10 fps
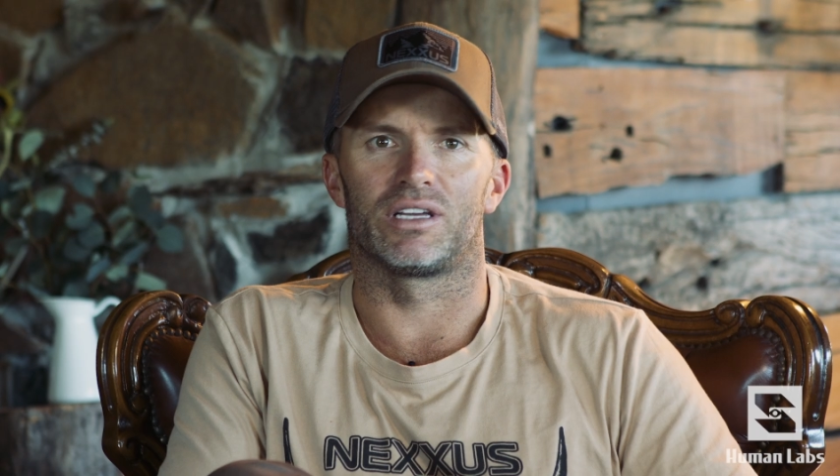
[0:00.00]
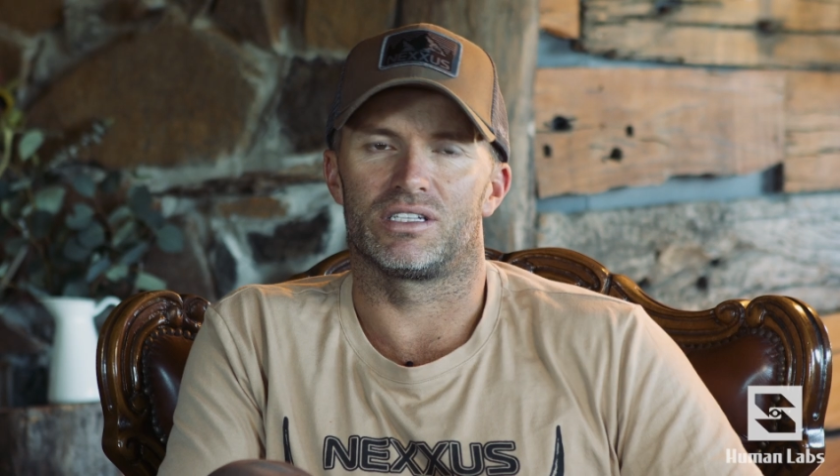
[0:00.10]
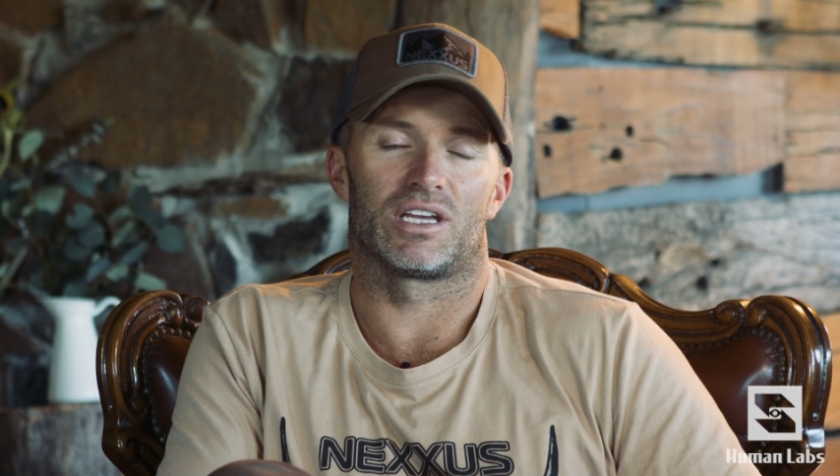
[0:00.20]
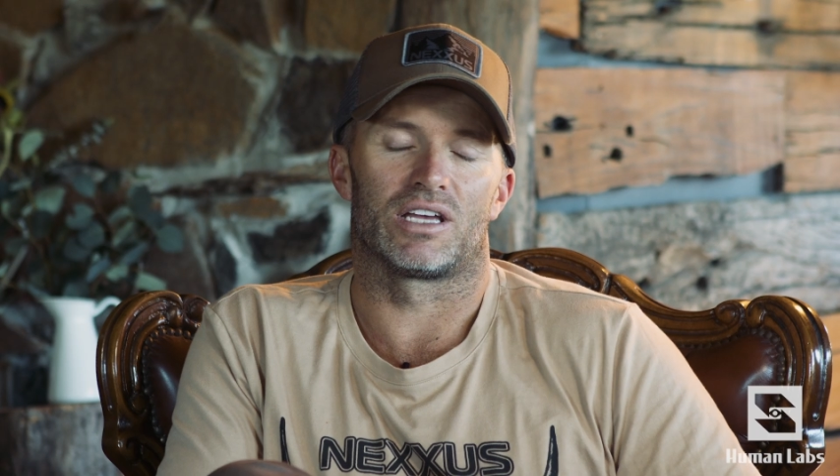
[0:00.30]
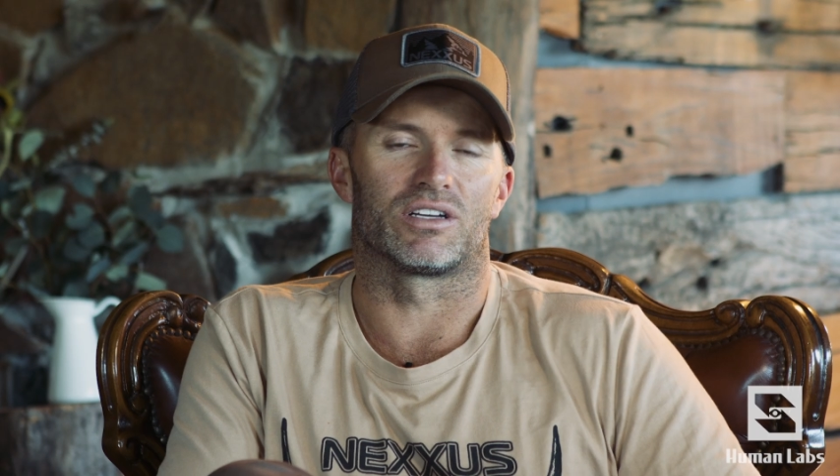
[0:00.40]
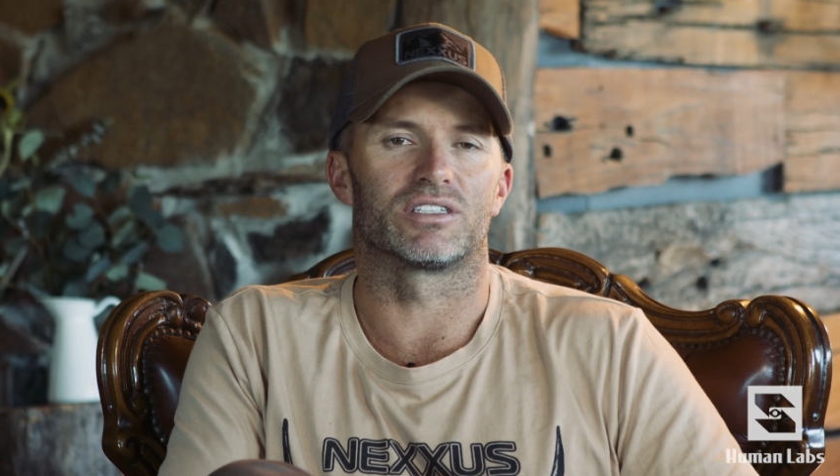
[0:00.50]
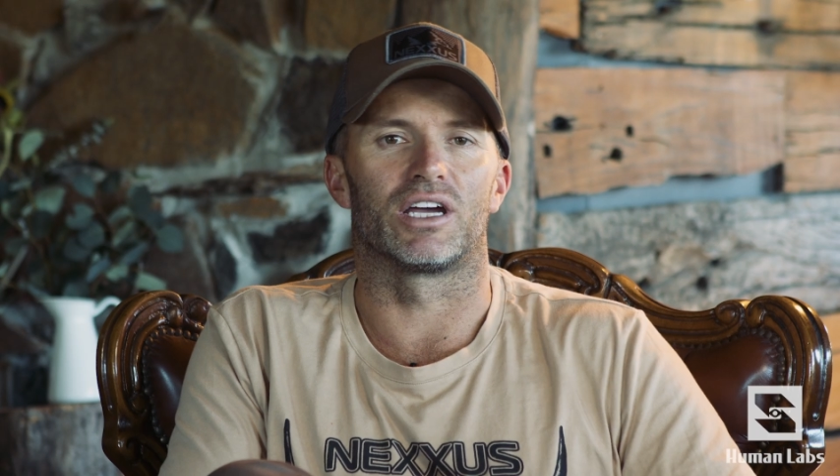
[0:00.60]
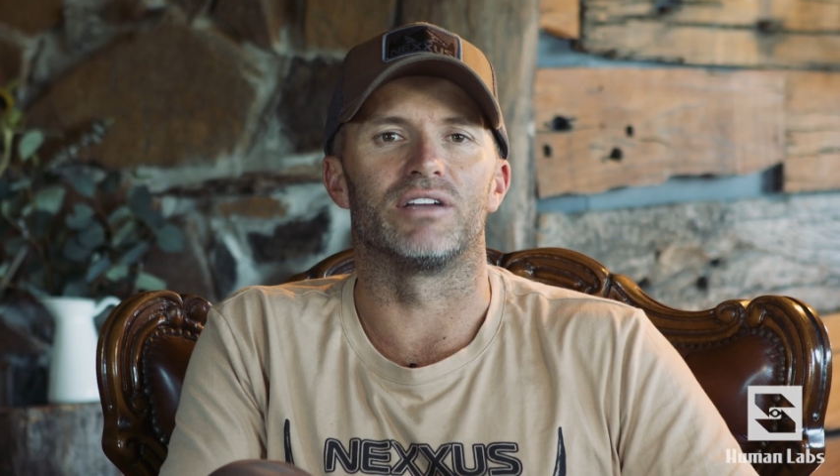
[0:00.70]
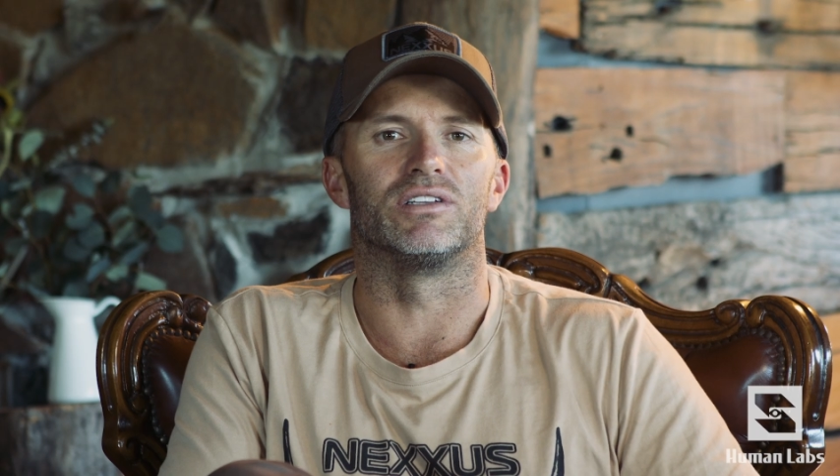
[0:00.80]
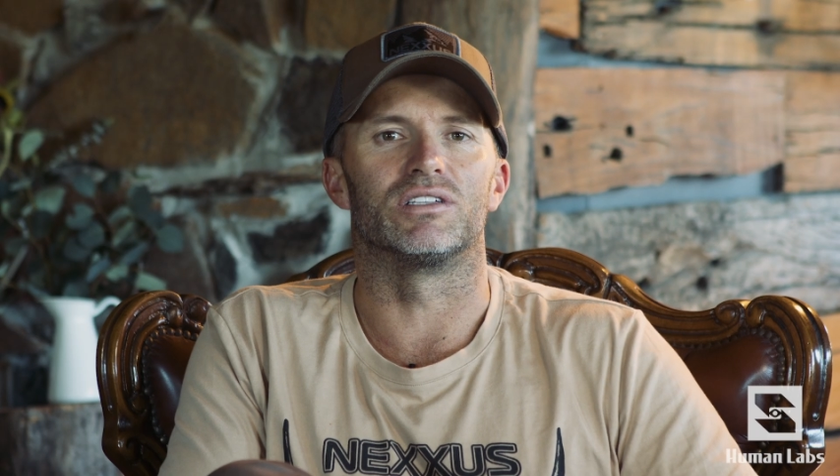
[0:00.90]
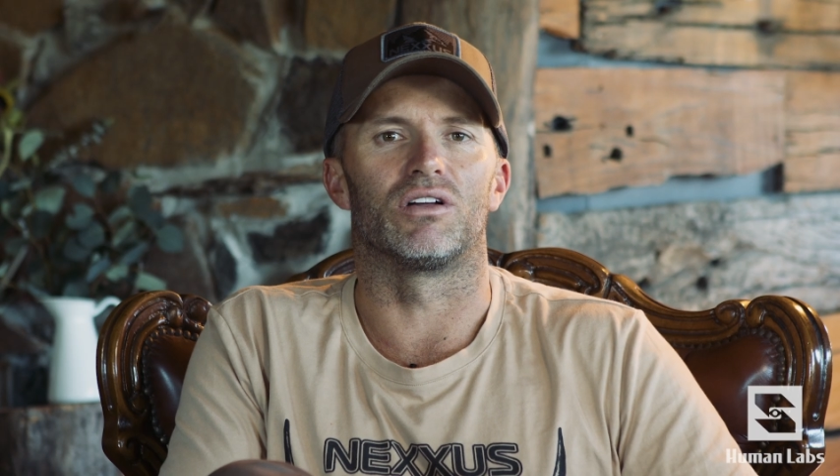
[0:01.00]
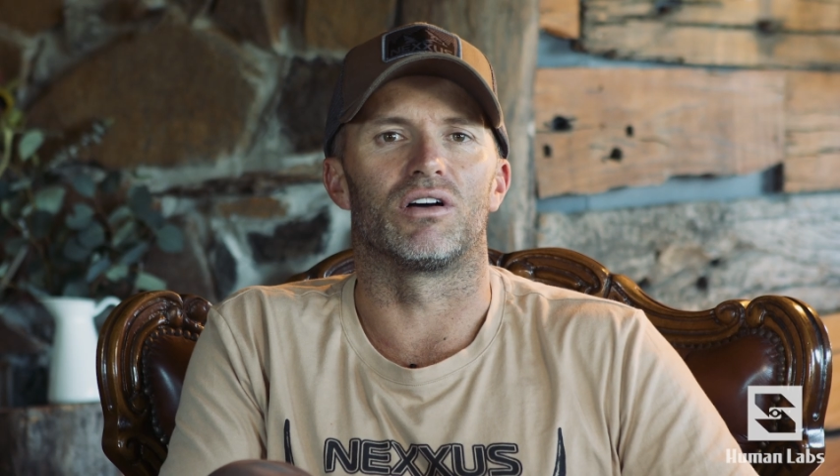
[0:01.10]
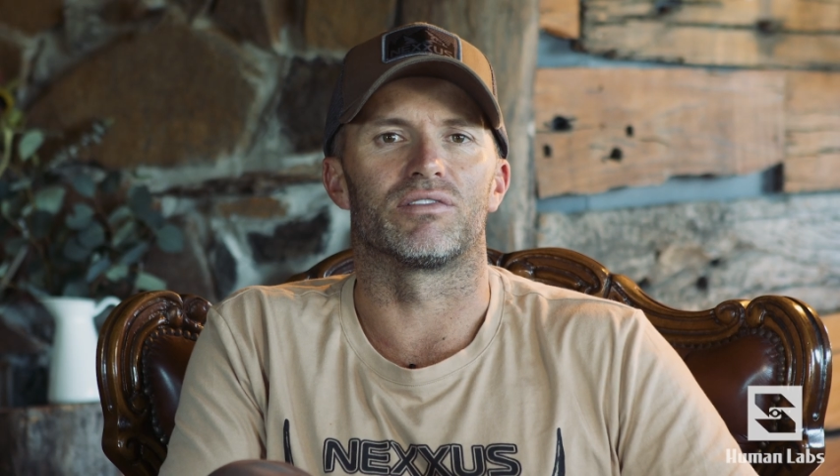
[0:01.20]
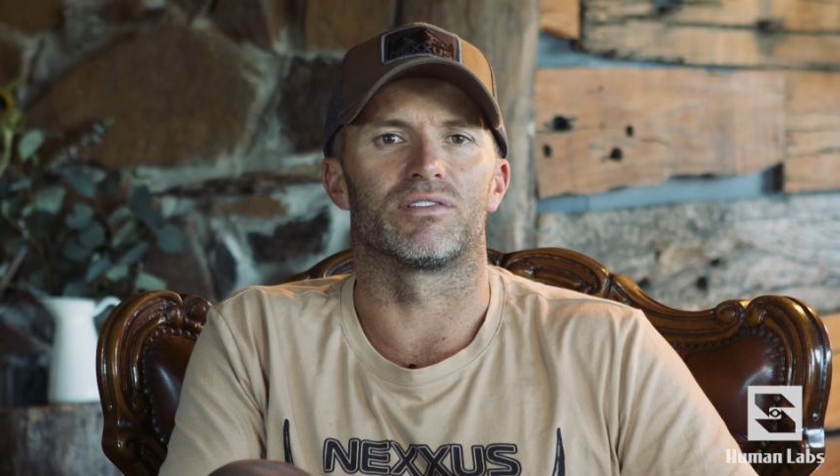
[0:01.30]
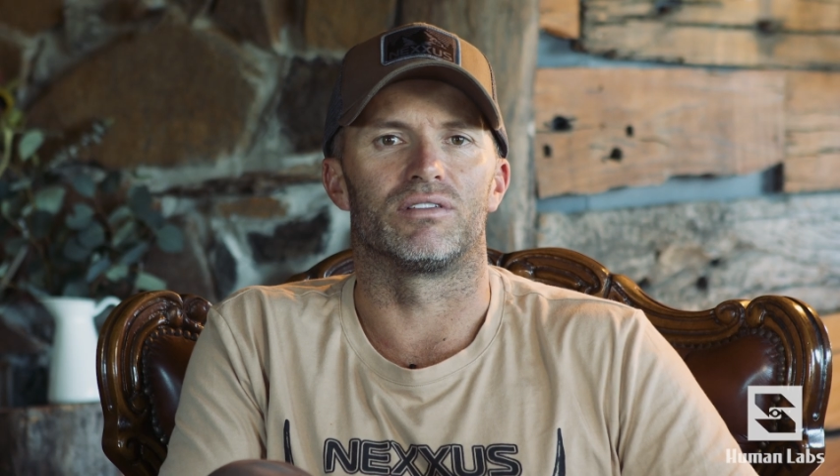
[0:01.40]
he says, I saved his life.